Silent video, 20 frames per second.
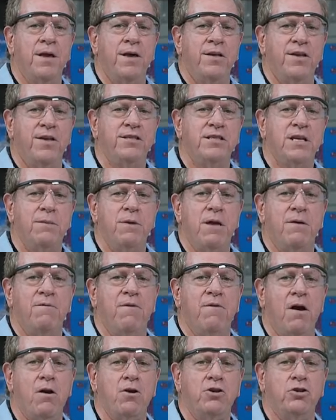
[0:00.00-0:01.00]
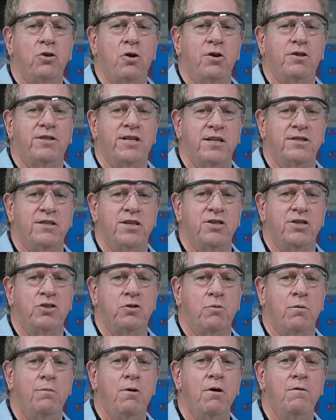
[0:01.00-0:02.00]
this could be a very short distance
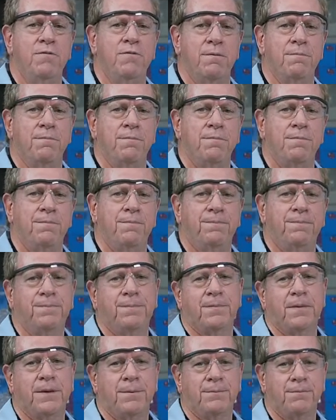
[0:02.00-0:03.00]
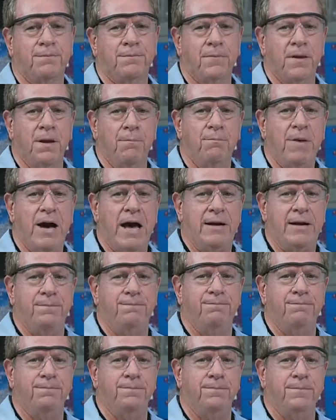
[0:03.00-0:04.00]
to remove them. But
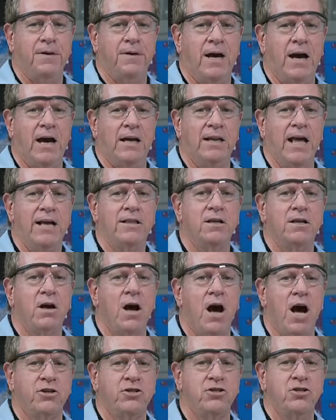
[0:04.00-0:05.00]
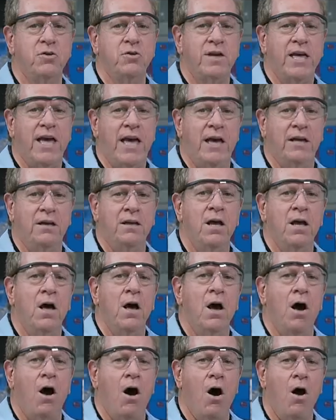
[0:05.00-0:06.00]
I'd like to caution you again,
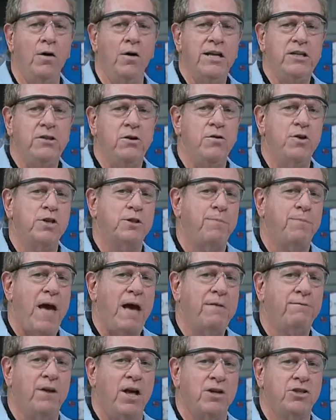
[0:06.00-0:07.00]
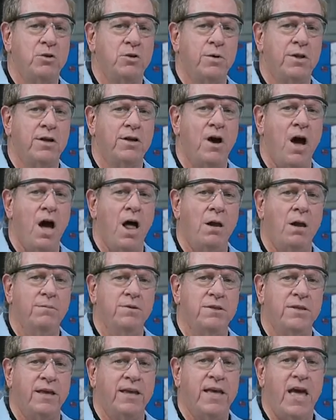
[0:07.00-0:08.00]
only do this backflushing with the
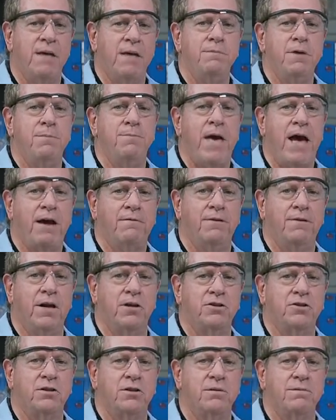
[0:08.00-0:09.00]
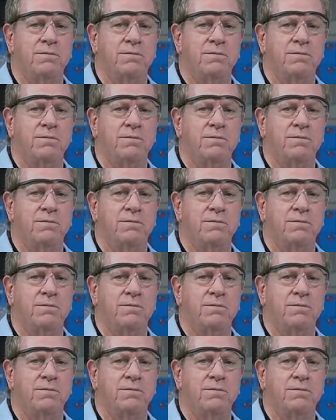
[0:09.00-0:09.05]
columns that can be backflushed.